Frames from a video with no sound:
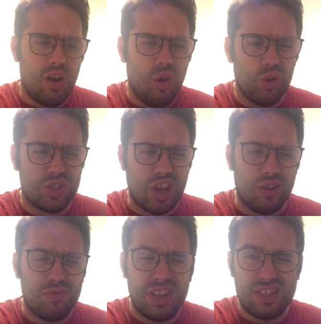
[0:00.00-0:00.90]

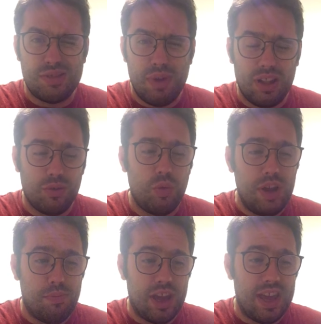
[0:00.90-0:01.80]
Also, it smelled a
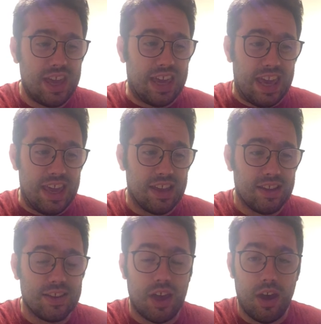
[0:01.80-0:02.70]
wee bit icky.
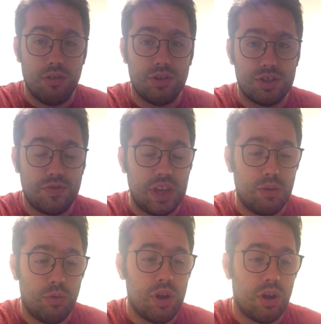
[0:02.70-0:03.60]
The owner's
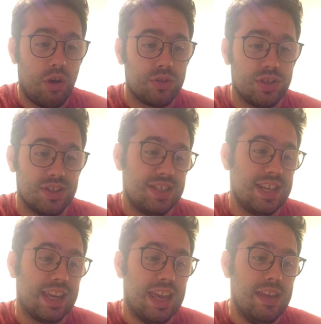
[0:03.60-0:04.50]
feet were hot and
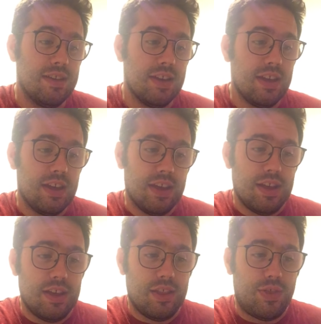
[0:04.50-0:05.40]
sticky.
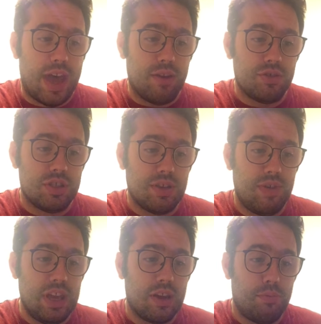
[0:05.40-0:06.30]
Thousands of
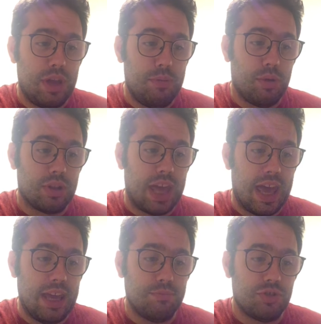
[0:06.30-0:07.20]
eager people
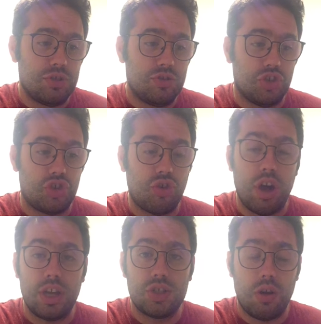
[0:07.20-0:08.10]
came to
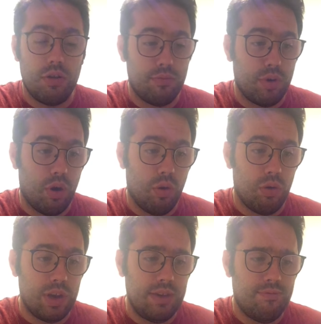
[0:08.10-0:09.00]
try it on, but
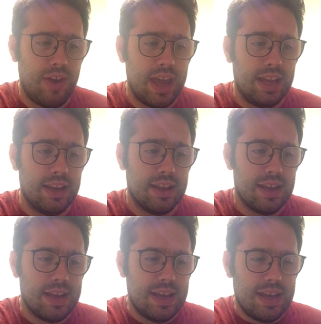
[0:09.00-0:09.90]
all in vain.
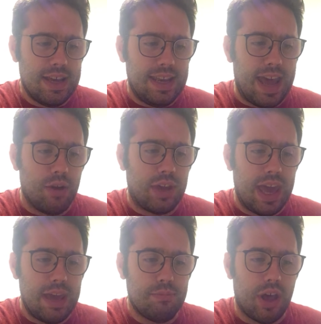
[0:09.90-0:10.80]
Now
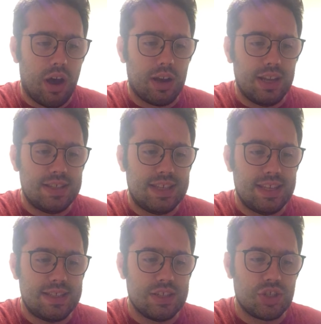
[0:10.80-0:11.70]
came the ugly
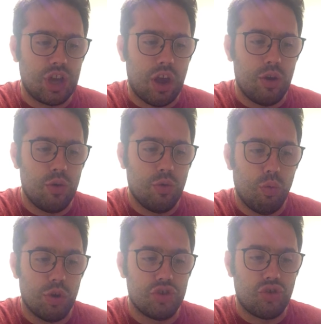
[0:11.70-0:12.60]
sisters' go.
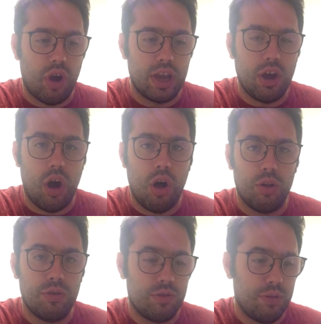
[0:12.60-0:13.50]
One tried it
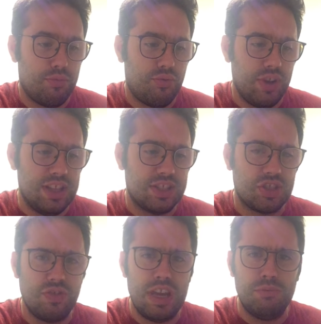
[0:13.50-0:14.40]
on. The prince
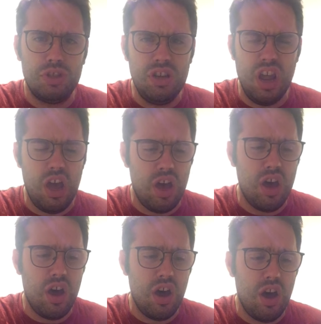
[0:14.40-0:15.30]
screamed,
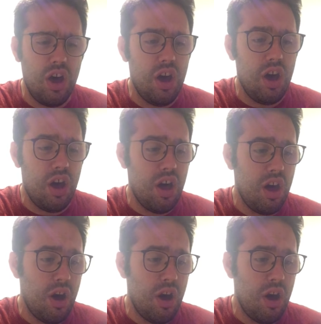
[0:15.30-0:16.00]
"No!"